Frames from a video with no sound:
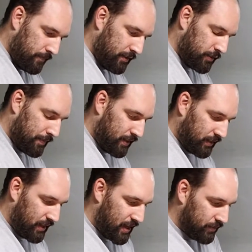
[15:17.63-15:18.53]
there's going to be a
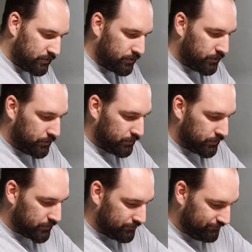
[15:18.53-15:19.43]
lot of screws.